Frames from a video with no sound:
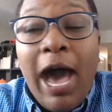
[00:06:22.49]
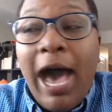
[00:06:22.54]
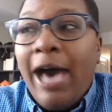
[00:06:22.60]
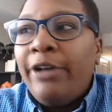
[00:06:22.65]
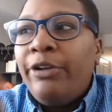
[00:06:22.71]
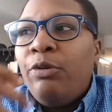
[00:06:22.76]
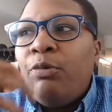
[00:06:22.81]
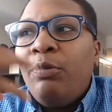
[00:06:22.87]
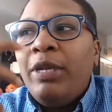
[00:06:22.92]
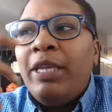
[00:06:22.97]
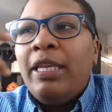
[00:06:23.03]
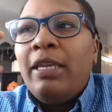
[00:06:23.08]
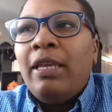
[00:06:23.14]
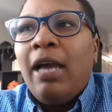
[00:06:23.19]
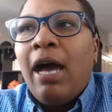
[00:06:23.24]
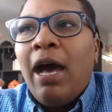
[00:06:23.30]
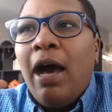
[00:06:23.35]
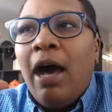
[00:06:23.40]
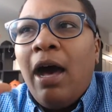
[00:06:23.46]
How do
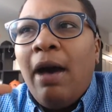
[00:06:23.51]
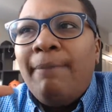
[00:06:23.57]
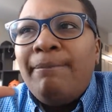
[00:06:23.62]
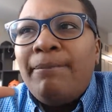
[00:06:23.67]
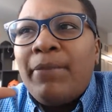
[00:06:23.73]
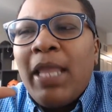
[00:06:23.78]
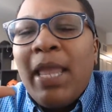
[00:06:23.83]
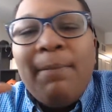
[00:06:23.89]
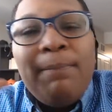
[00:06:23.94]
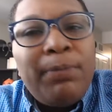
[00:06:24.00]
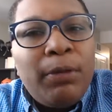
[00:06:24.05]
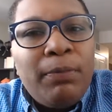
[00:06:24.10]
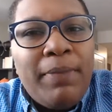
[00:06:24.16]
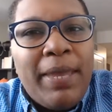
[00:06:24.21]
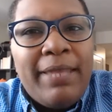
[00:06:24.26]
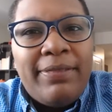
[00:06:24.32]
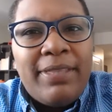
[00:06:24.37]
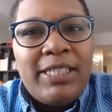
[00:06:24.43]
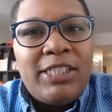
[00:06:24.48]
we um,
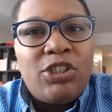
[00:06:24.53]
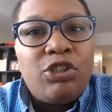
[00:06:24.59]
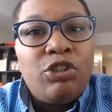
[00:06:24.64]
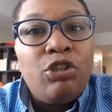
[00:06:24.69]
implement this